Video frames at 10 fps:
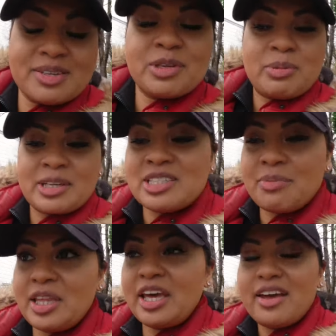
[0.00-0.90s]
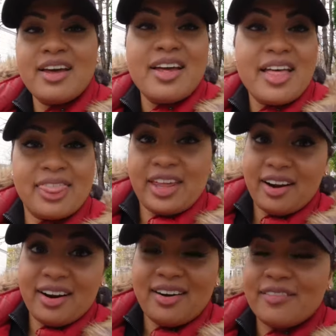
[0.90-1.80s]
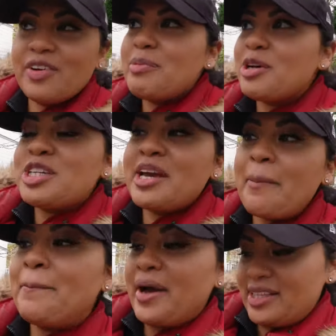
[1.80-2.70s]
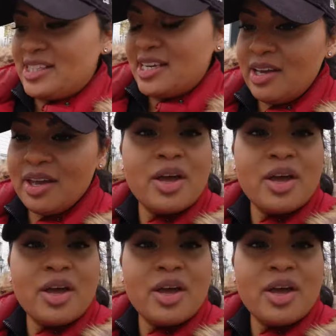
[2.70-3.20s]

because I'm expecting something thicker for a milkshake, but